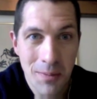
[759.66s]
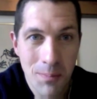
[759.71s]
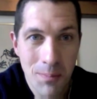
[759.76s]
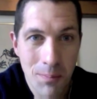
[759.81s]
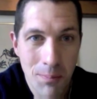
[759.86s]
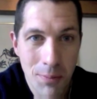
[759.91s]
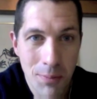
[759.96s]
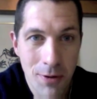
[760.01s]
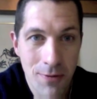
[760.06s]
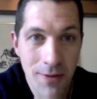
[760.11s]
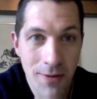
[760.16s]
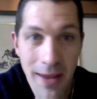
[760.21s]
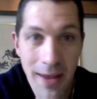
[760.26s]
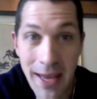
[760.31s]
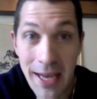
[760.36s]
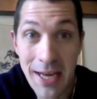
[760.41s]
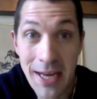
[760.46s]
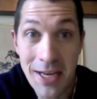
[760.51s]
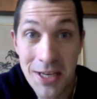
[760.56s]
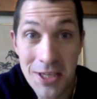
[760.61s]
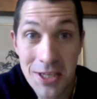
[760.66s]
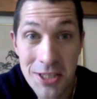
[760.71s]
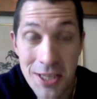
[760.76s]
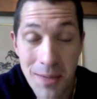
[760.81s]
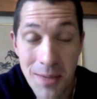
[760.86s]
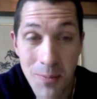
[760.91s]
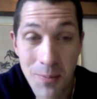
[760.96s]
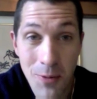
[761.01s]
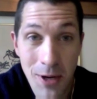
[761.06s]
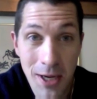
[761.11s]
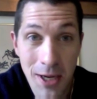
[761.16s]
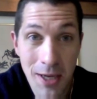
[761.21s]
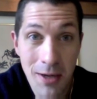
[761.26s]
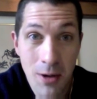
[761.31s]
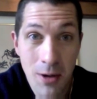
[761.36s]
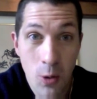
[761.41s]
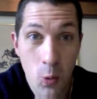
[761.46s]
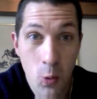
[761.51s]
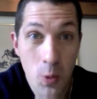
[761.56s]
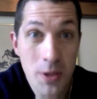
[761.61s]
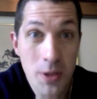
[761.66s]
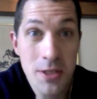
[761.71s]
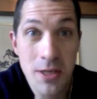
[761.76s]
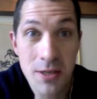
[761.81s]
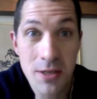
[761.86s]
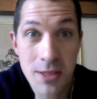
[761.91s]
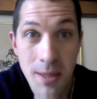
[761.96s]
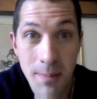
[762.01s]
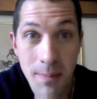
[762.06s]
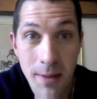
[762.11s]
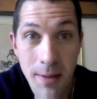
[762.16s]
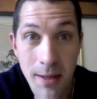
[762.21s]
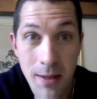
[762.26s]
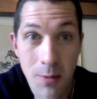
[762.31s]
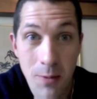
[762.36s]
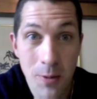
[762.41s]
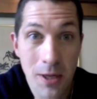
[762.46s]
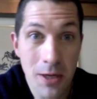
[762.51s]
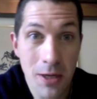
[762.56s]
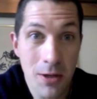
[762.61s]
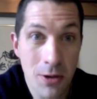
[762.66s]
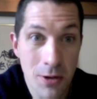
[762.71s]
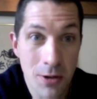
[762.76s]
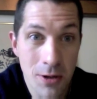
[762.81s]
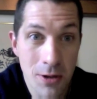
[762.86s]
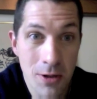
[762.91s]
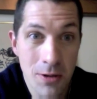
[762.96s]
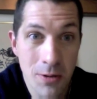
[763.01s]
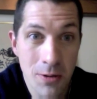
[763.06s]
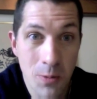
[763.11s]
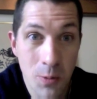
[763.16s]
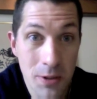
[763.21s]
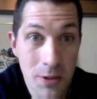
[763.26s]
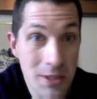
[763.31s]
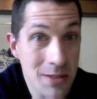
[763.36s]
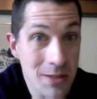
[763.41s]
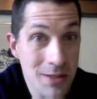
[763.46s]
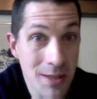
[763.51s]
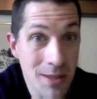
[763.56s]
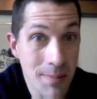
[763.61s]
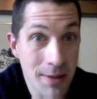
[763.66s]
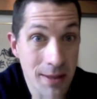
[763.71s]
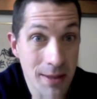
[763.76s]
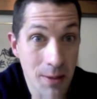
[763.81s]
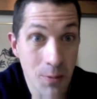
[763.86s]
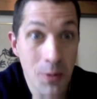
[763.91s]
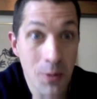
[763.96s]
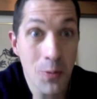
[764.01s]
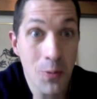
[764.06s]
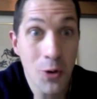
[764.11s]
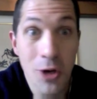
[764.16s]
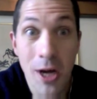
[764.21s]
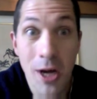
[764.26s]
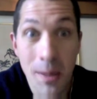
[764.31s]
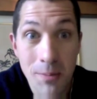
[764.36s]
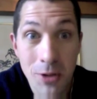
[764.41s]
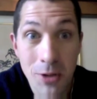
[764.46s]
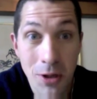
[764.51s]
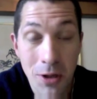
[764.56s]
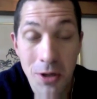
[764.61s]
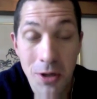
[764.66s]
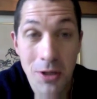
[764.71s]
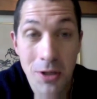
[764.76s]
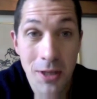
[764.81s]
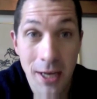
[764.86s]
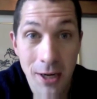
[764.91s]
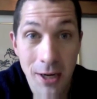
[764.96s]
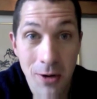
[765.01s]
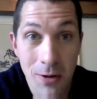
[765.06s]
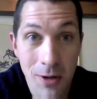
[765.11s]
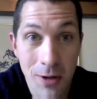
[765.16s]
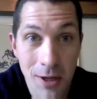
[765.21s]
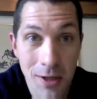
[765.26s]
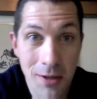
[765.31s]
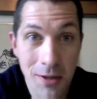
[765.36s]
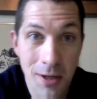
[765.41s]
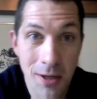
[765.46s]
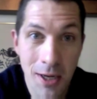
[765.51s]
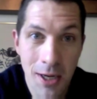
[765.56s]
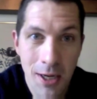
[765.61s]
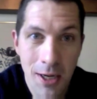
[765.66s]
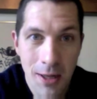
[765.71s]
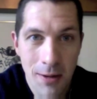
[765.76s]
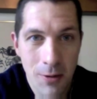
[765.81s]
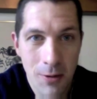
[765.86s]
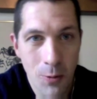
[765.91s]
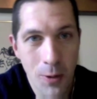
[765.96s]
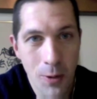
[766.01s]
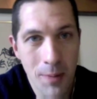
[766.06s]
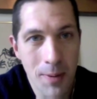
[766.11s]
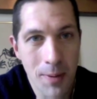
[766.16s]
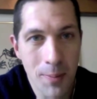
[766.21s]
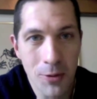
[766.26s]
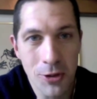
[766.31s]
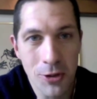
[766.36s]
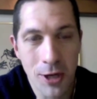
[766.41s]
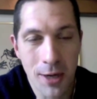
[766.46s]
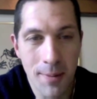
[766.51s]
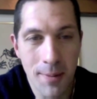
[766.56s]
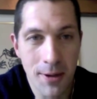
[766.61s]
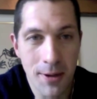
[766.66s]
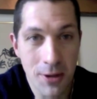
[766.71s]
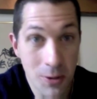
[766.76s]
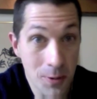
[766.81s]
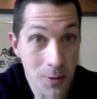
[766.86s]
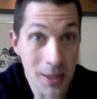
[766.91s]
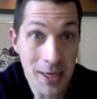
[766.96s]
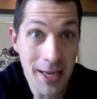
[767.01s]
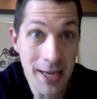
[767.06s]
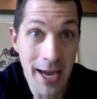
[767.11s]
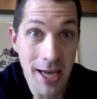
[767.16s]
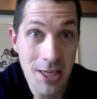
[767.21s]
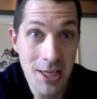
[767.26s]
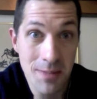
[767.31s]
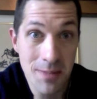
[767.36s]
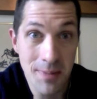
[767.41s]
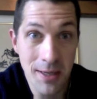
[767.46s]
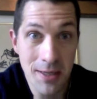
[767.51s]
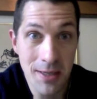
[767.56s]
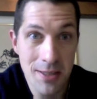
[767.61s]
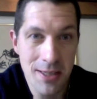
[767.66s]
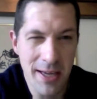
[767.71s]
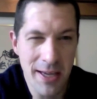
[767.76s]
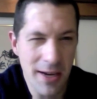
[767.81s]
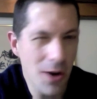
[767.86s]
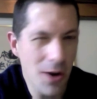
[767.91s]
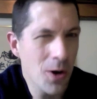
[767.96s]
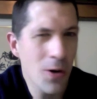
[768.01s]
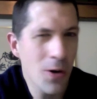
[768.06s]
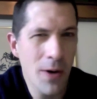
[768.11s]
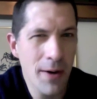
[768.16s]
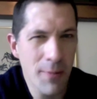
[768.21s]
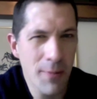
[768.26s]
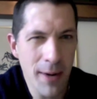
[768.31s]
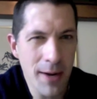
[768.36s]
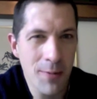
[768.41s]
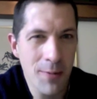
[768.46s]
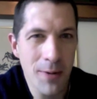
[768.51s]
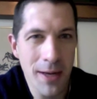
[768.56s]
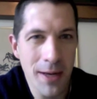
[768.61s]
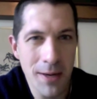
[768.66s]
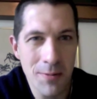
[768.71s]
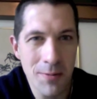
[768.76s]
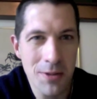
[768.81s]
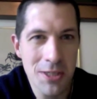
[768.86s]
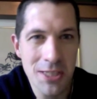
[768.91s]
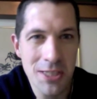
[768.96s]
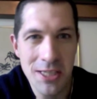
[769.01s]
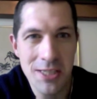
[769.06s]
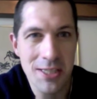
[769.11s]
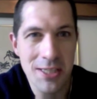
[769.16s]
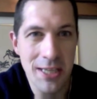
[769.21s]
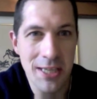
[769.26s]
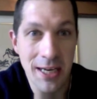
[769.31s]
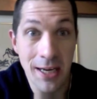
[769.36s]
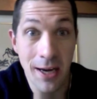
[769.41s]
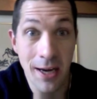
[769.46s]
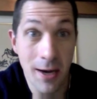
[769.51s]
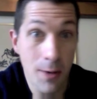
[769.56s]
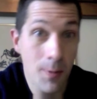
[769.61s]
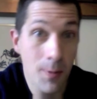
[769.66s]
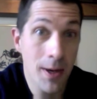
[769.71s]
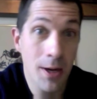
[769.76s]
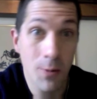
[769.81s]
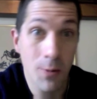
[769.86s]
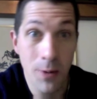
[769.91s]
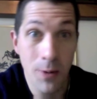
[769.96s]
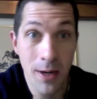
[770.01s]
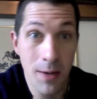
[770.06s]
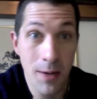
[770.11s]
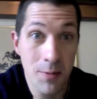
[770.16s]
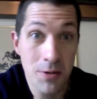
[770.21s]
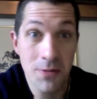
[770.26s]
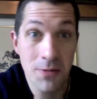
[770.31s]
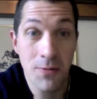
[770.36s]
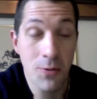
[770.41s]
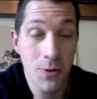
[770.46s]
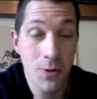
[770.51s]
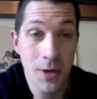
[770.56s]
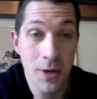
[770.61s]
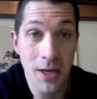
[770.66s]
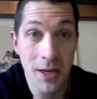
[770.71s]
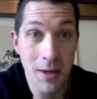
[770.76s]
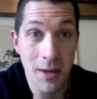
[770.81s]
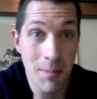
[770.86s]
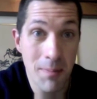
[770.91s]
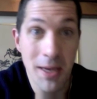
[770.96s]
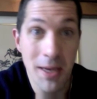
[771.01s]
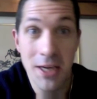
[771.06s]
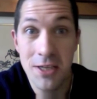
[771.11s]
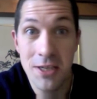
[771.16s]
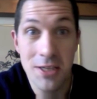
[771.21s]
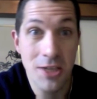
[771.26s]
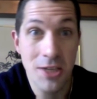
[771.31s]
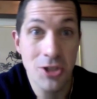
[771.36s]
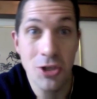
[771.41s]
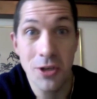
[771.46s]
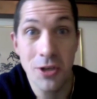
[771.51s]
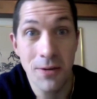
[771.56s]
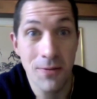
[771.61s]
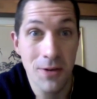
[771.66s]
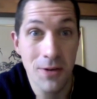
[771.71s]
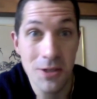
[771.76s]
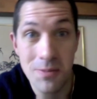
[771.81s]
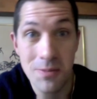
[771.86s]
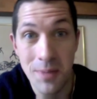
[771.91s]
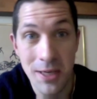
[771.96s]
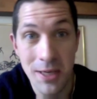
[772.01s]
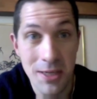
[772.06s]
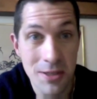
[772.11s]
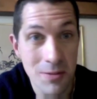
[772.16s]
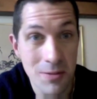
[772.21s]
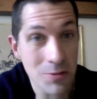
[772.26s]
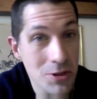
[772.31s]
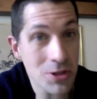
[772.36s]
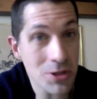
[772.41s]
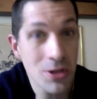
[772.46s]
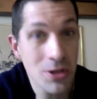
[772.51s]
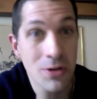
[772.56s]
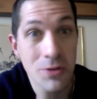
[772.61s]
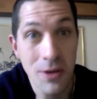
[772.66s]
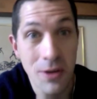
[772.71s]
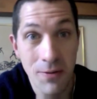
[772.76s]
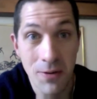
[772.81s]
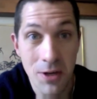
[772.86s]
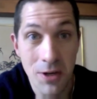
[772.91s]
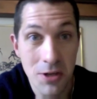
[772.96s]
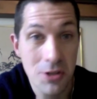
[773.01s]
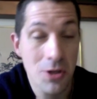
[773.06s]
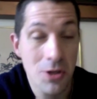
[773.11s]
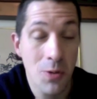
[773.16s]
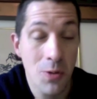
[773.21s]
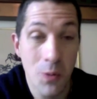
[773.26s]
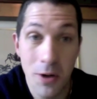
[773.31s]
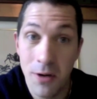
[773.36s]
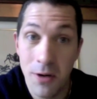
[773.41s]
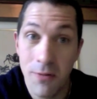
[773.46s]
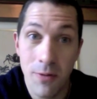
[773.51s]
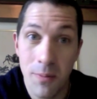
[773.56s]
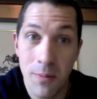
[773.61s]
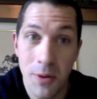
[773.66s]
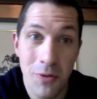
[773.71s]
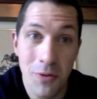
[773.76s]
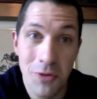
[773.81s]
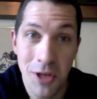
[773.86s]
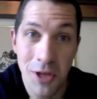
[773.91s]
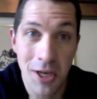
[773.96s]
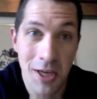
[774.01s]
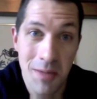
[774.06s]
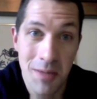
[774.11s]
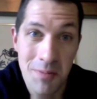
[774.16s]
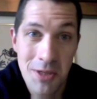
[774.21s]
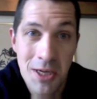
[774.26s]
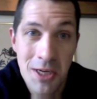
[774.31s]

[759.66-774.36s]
purveyed in some way? Was there something that we could learn? Was there something that we will come to learn later on? The way people talk about The Great Gatsby and saying, oh, I read it when I was 16 and I read it when I was 40 and it made such a difference because it was so different and so wonderful both times.